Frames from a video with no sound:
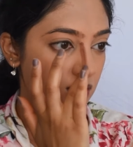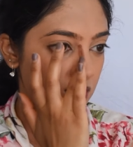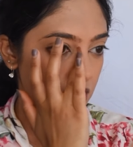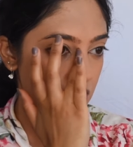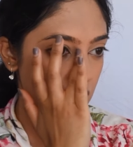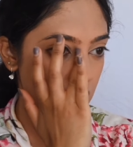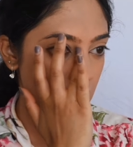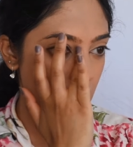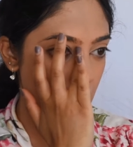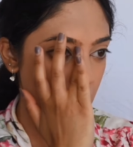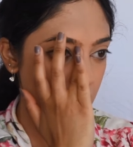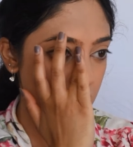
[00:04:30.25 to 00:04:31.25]
to
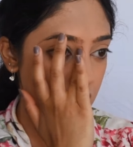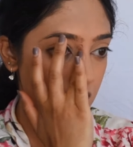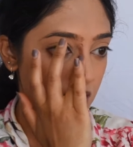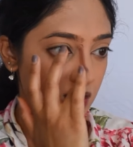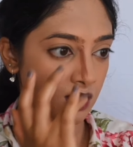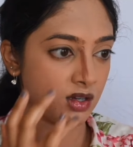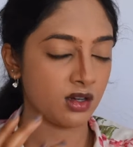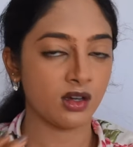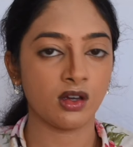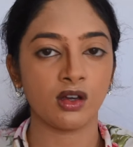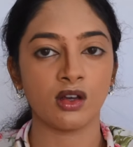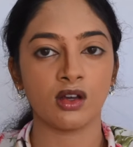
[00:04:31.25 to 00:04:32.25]
create,
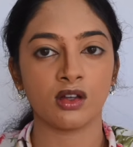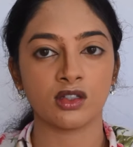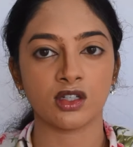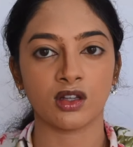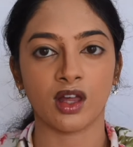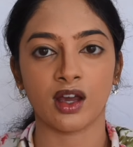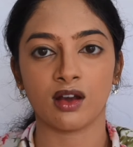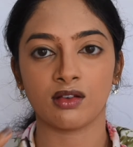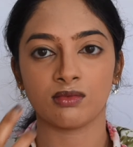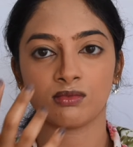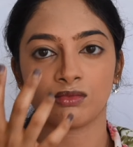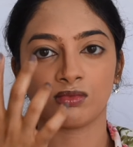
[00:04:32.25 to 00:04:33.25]
to like
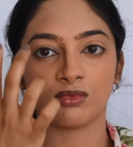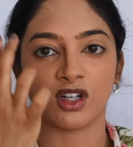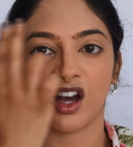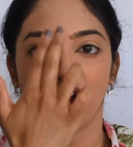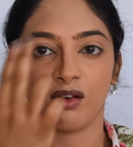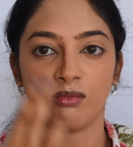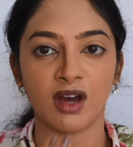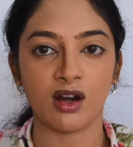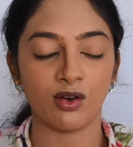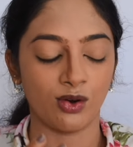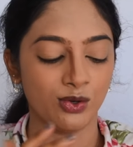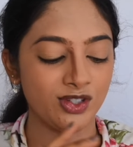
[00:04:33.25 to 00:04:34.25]
cut my
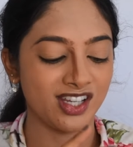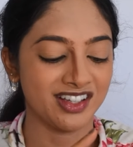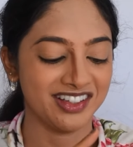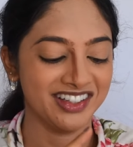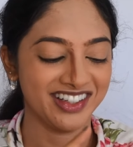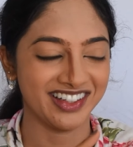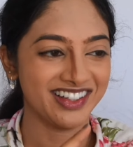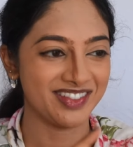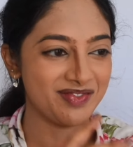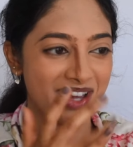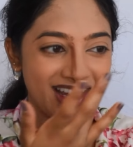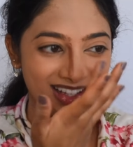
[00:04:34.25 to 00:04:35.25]
nose,
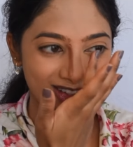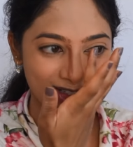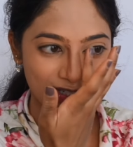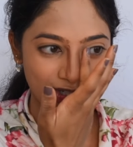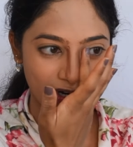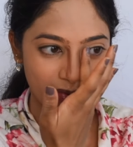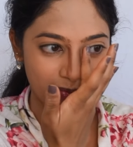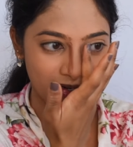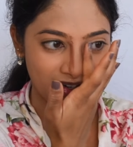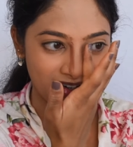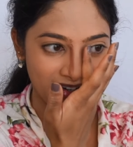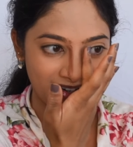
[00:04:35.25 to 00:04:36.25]
make it look
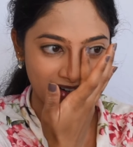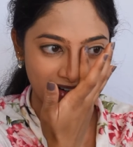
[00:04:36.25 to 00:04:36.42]
sharper.